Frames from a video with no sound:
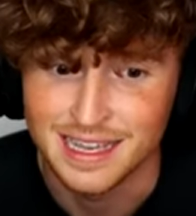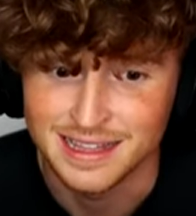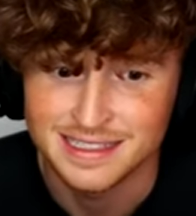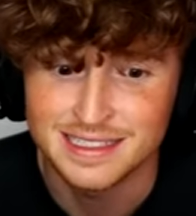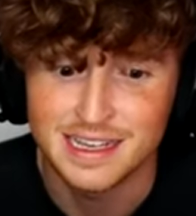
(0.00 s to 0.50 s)
guy.
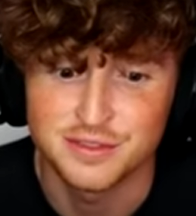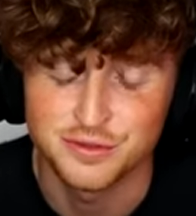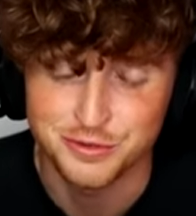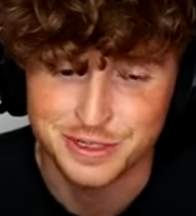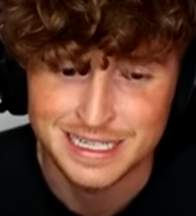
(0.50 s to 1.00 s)
This guy's
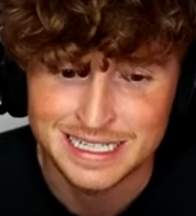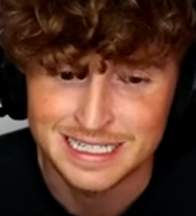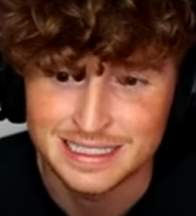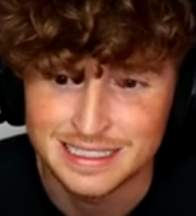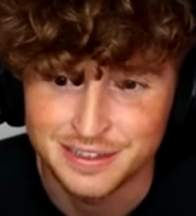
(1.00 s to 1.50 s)

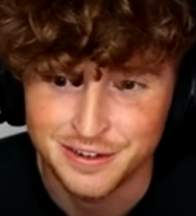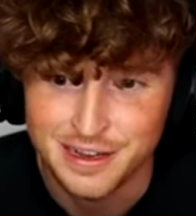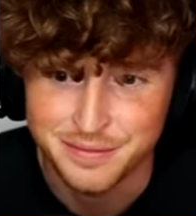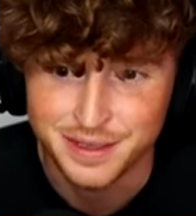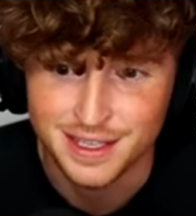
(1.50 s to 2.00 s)
really
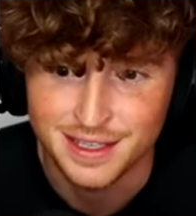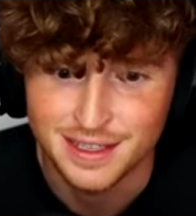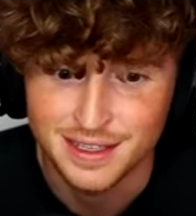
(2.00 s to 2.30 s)
creepy.